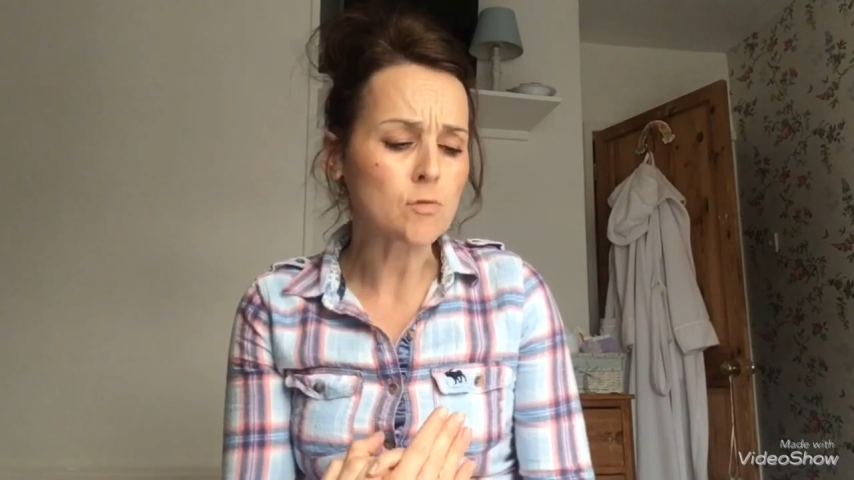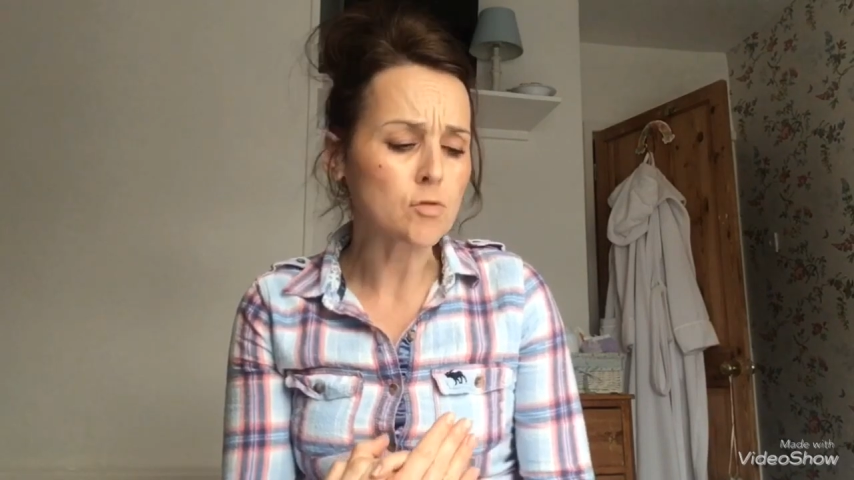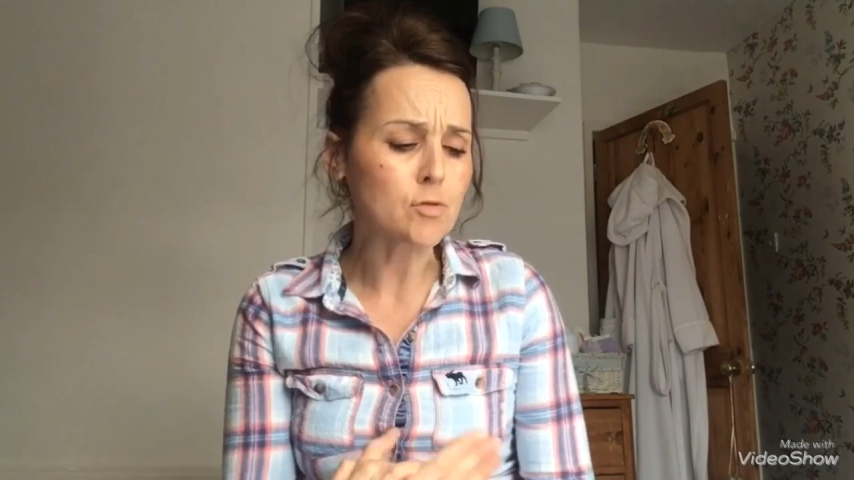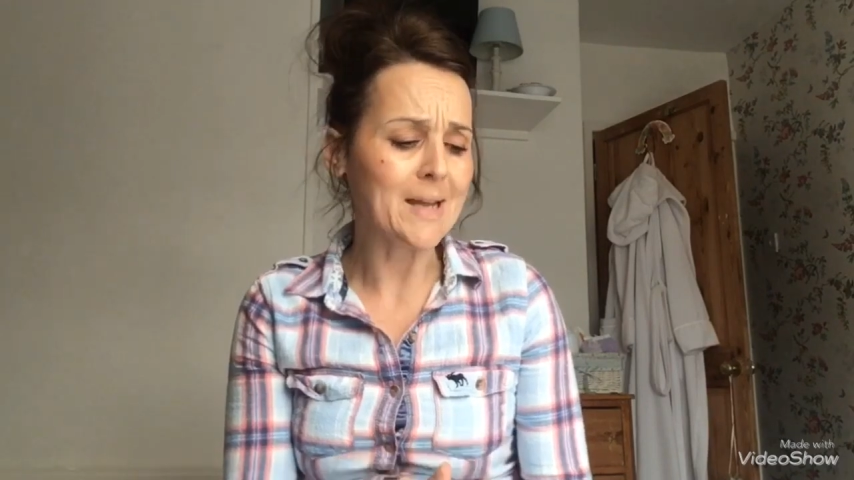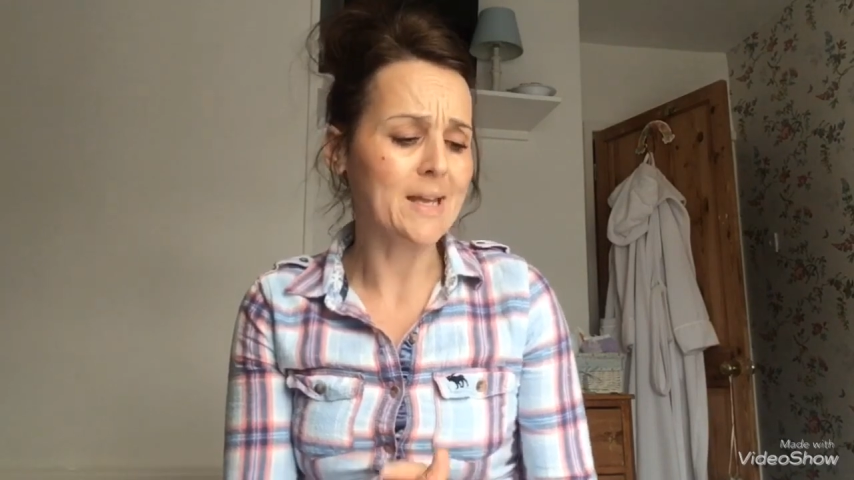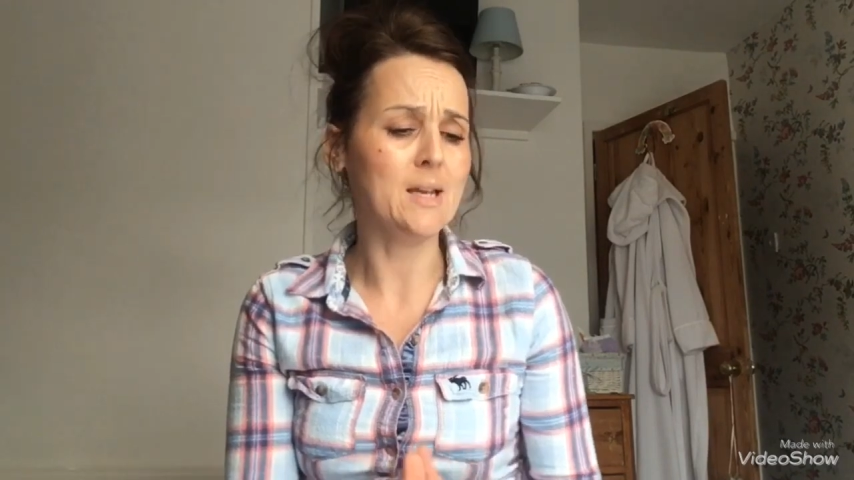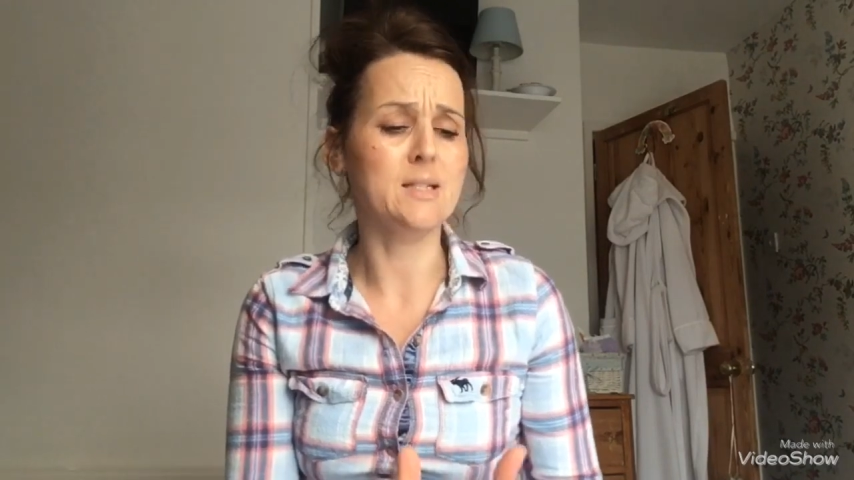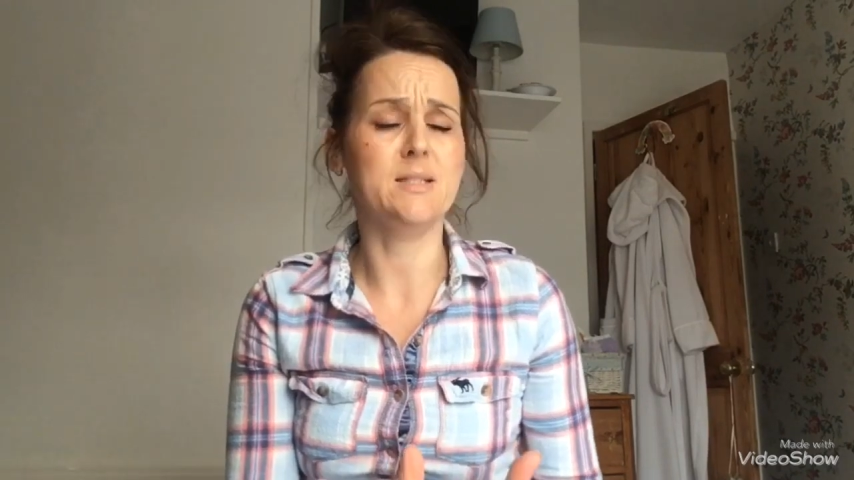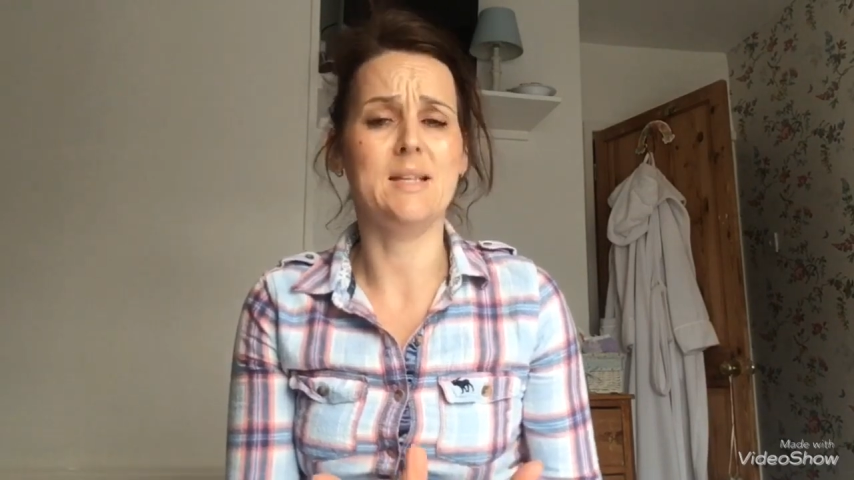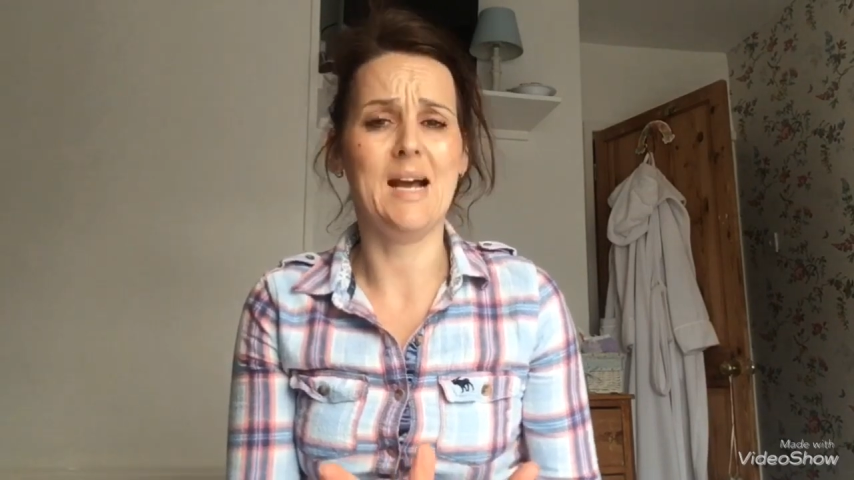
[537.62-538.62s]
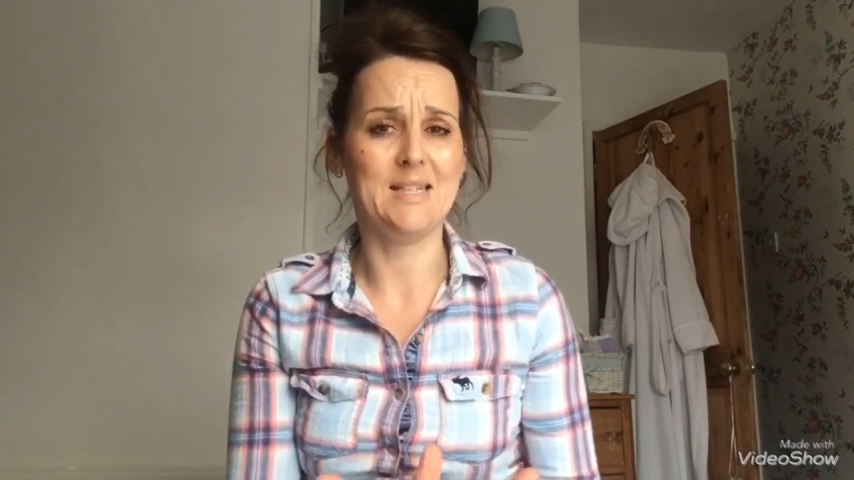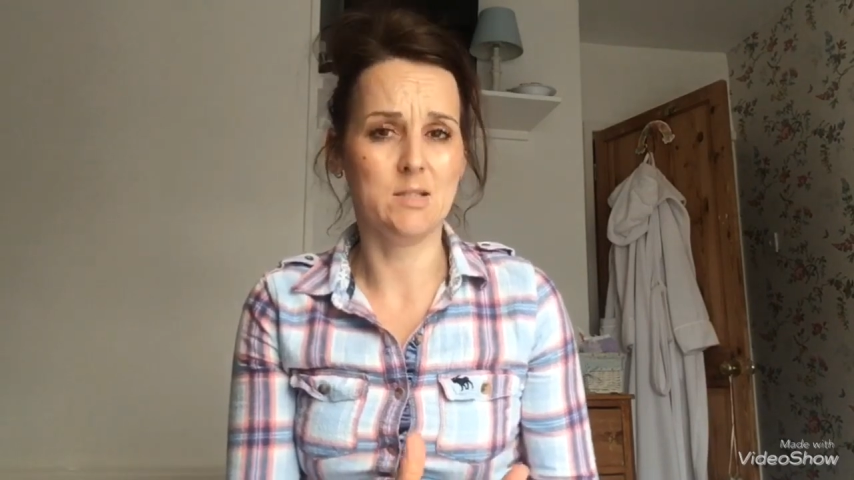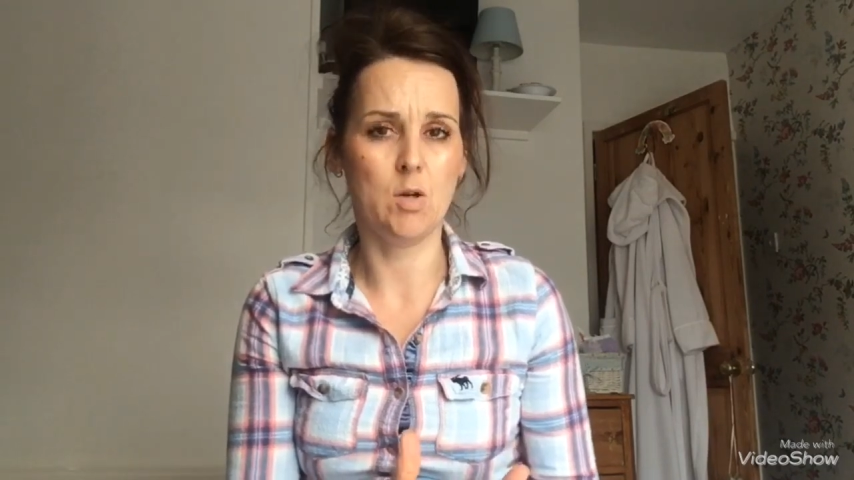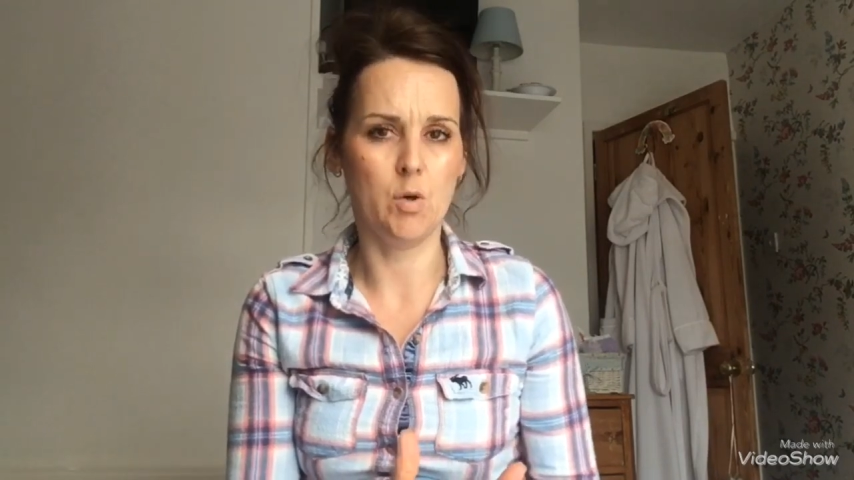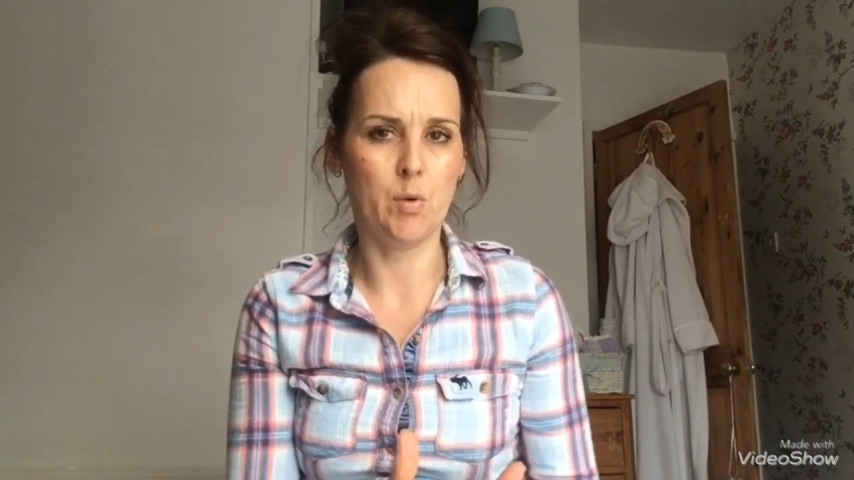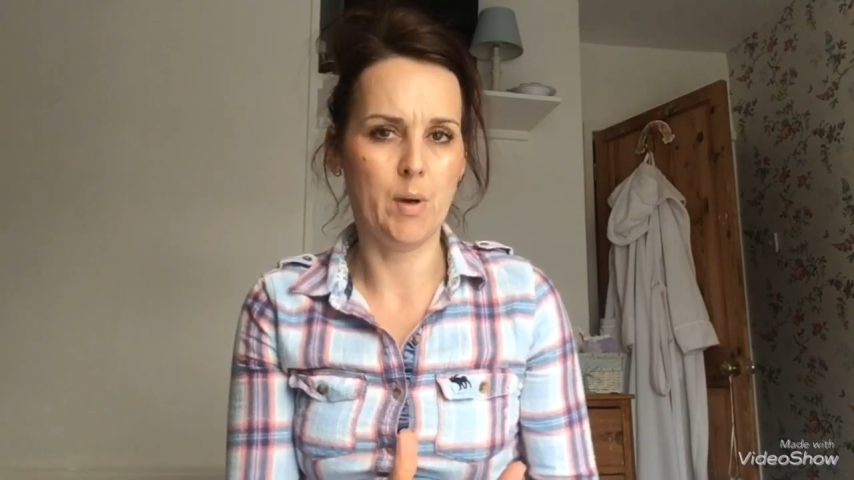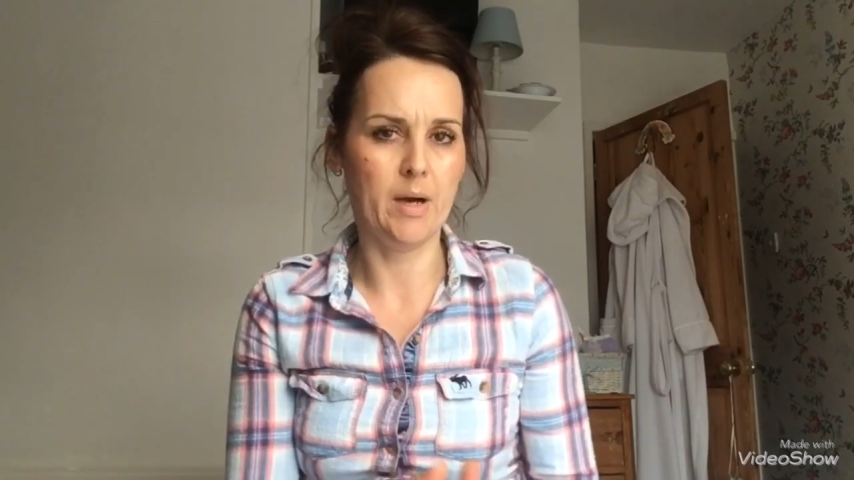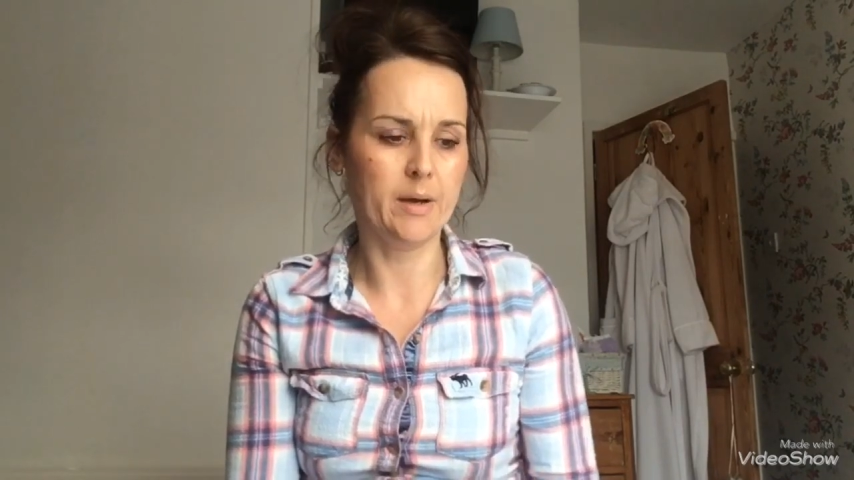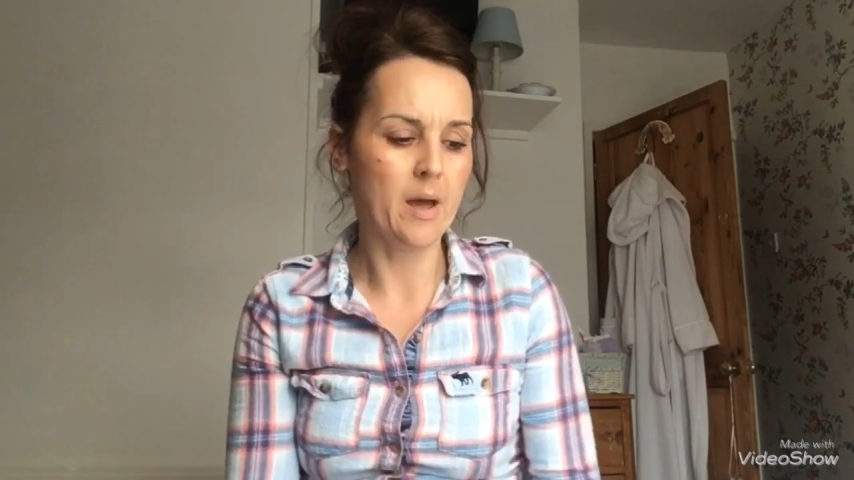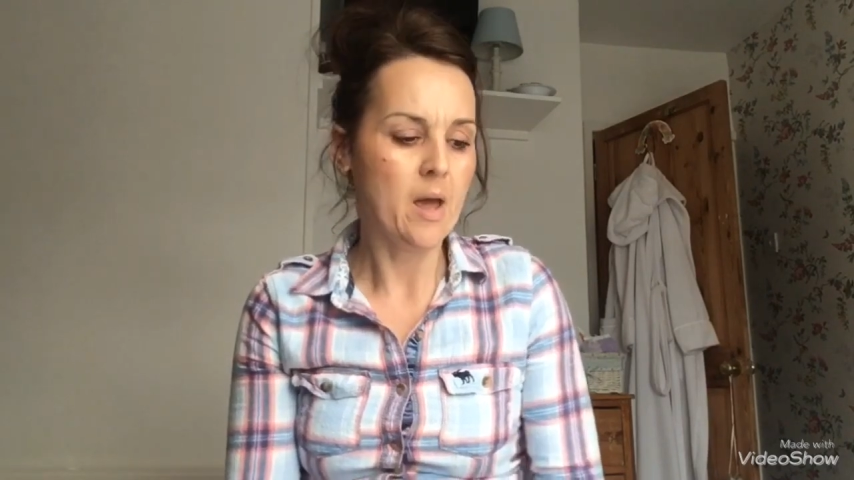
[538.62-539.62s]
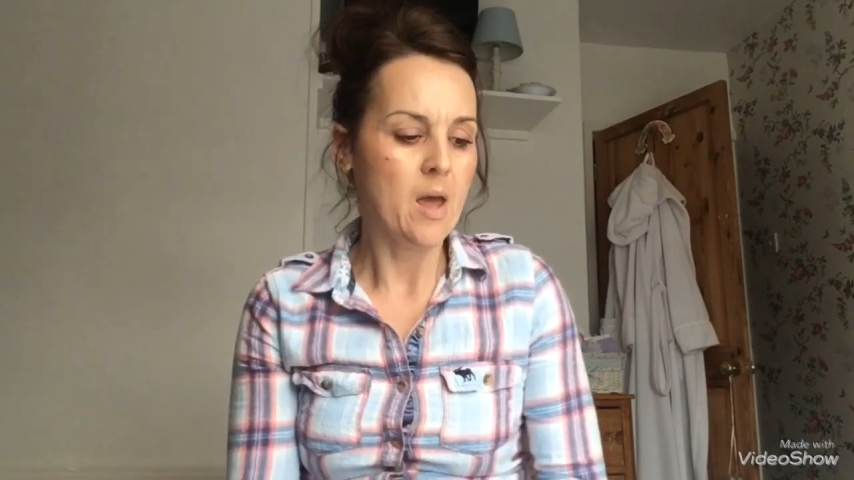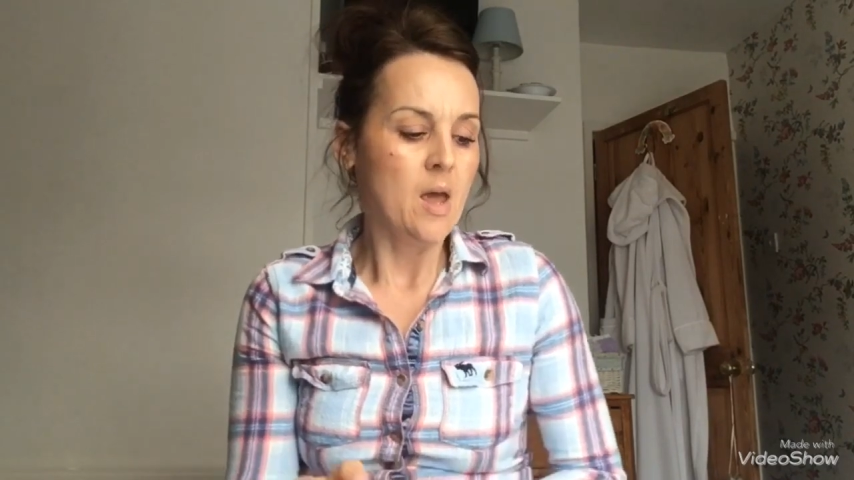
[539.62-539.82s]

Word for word: regular as clockwork